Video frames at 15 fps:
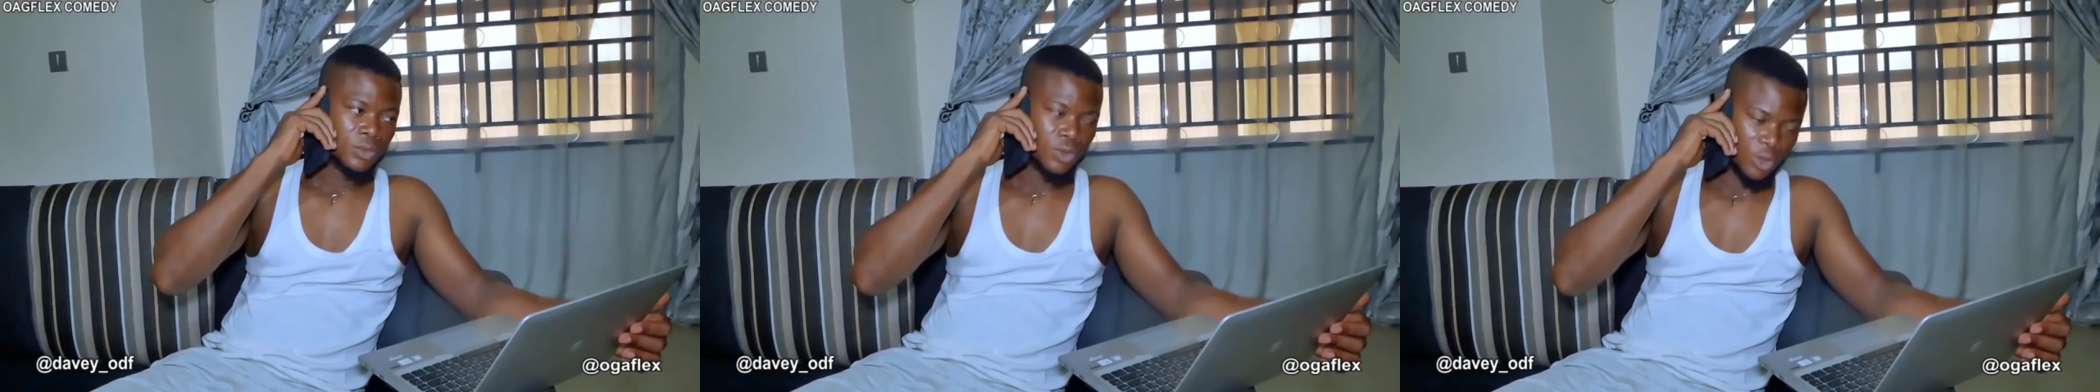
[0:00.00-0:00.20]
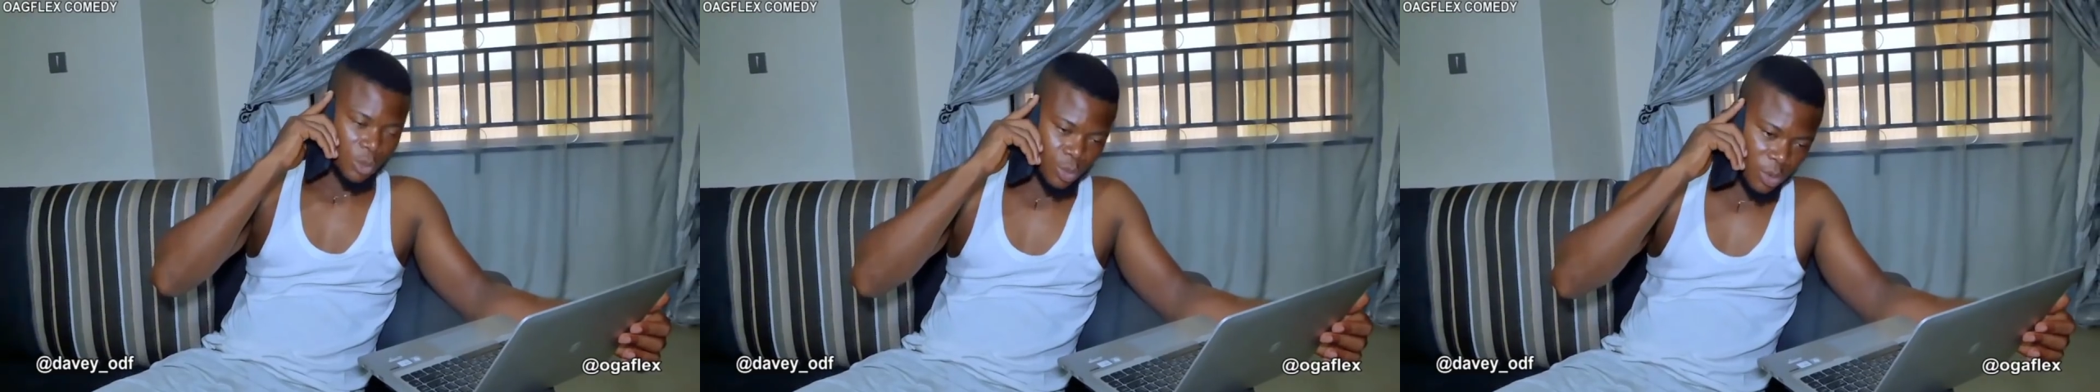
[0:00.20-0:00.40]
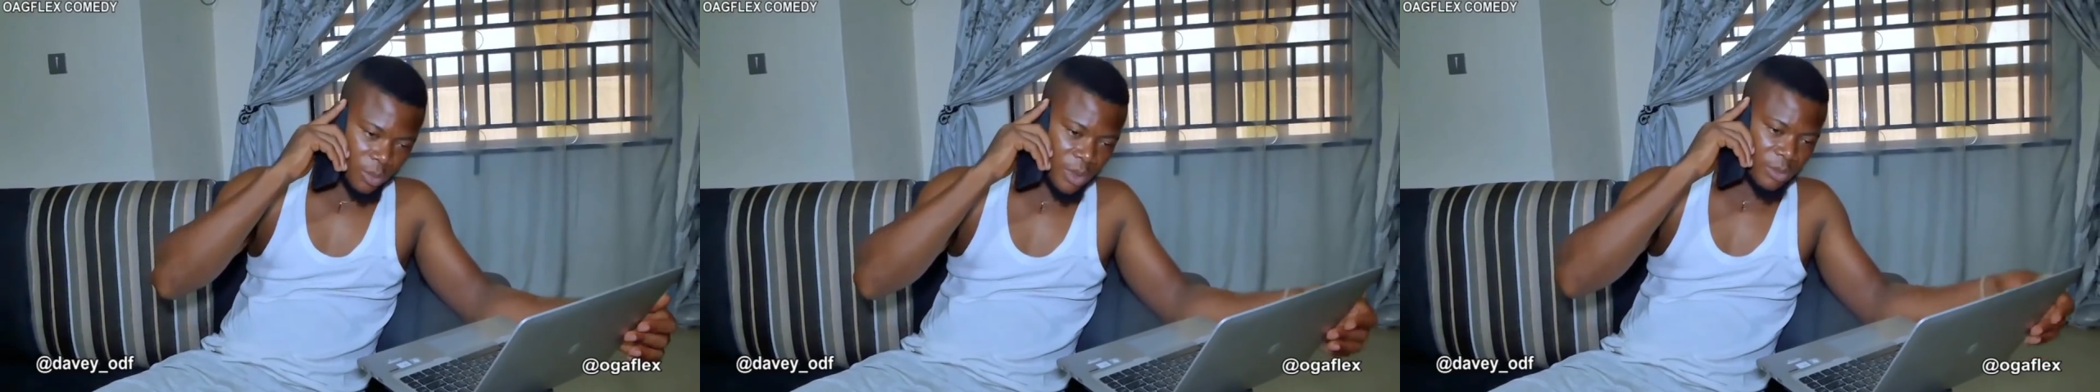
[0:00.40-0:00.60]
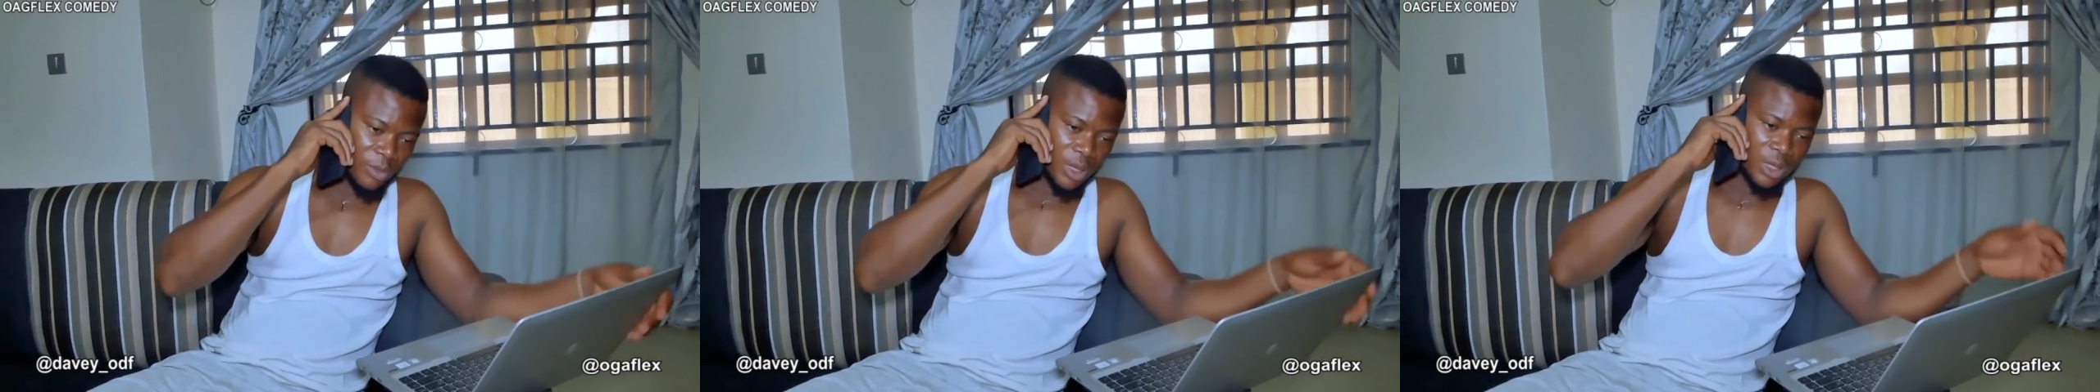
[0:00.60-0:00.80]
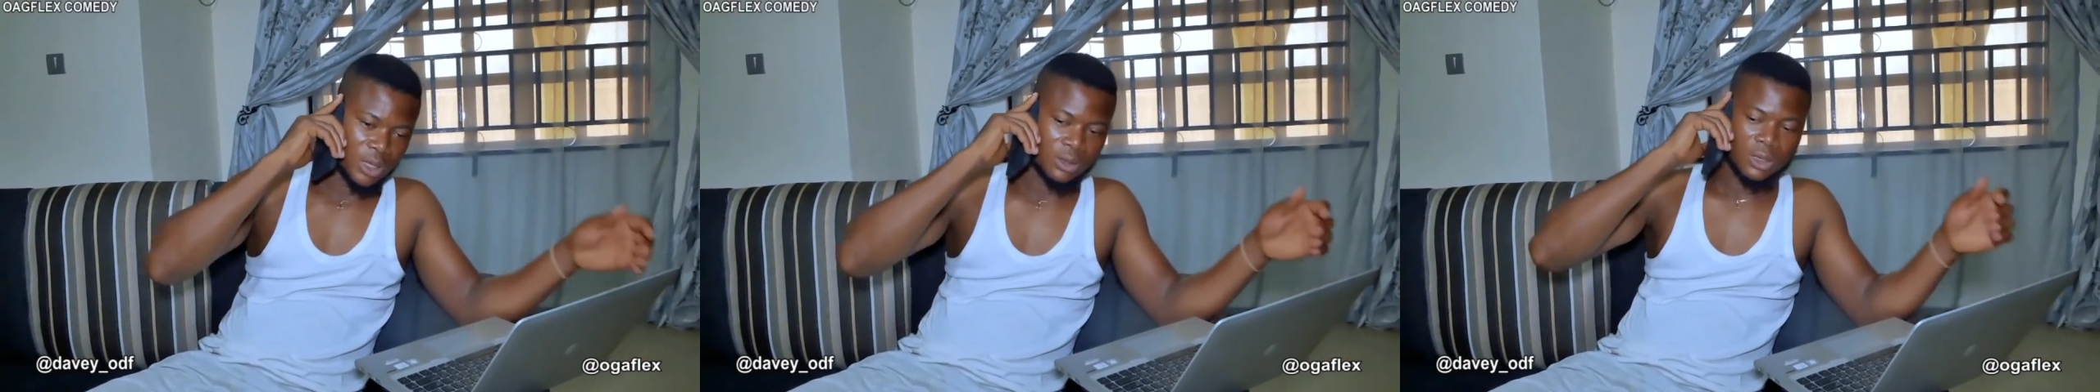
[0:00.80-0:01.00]
No problem,
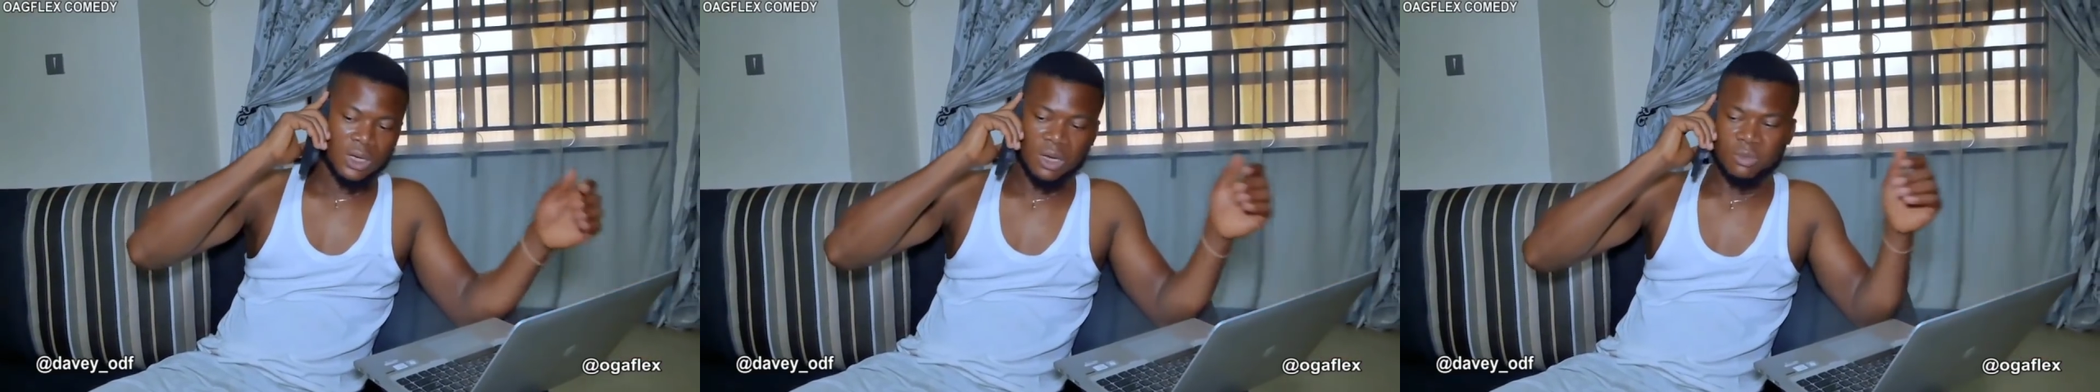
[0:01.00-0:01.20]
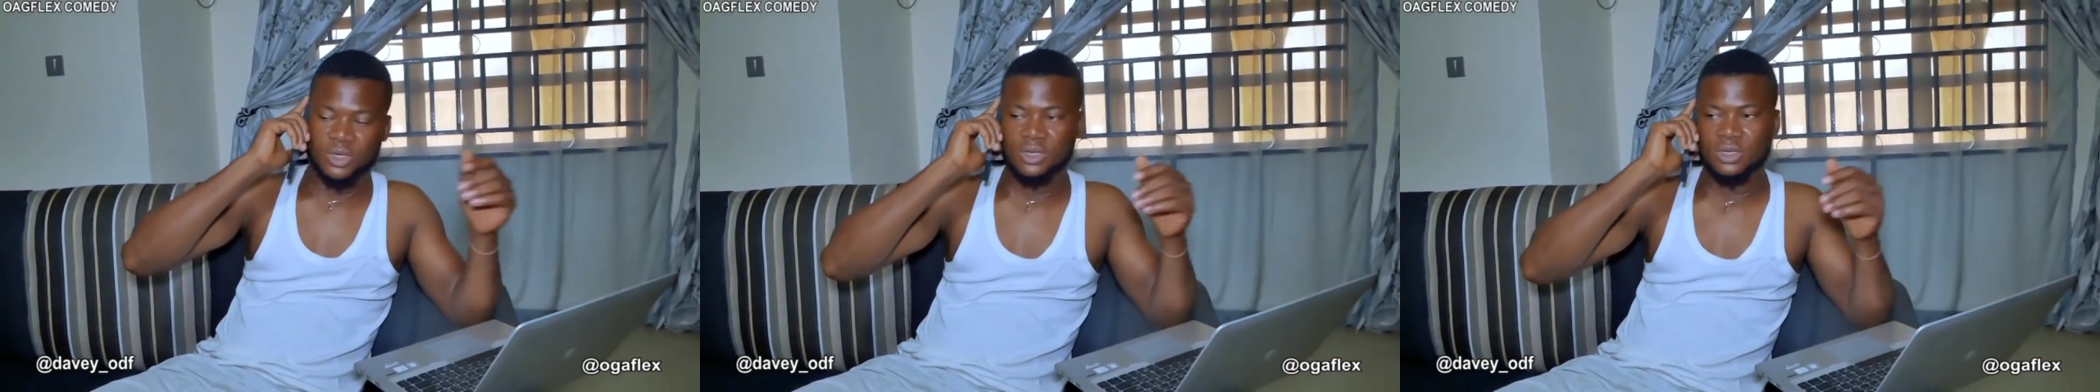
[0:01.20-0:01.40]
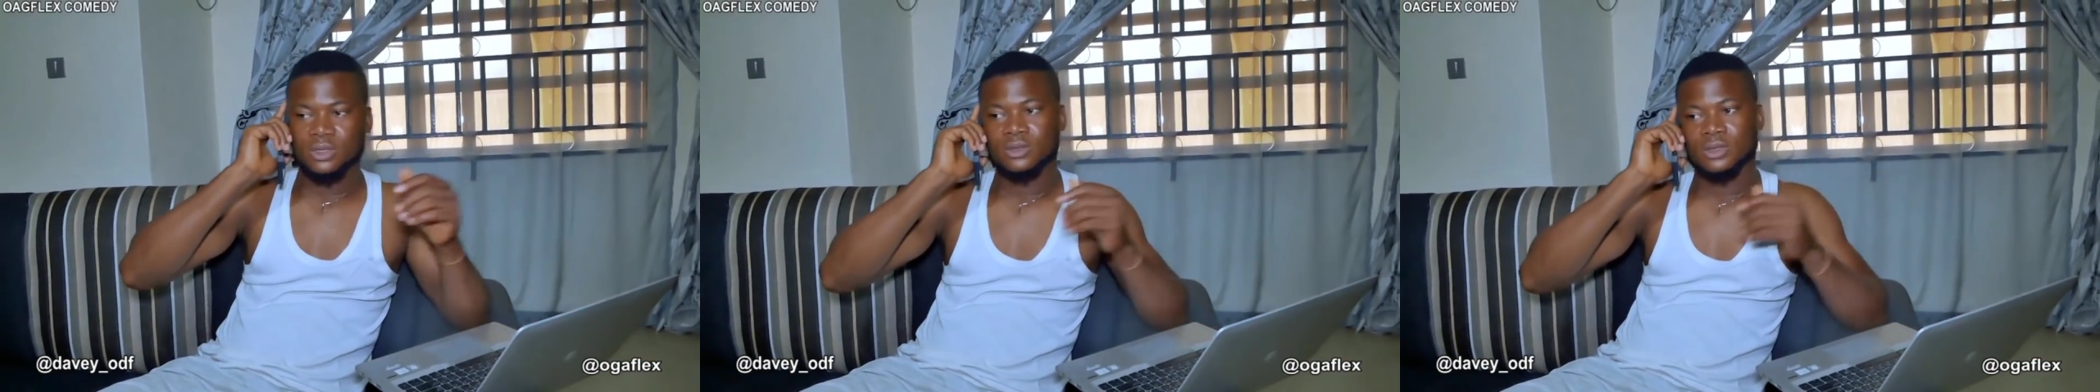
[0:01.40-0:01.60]
Ma. I'm really,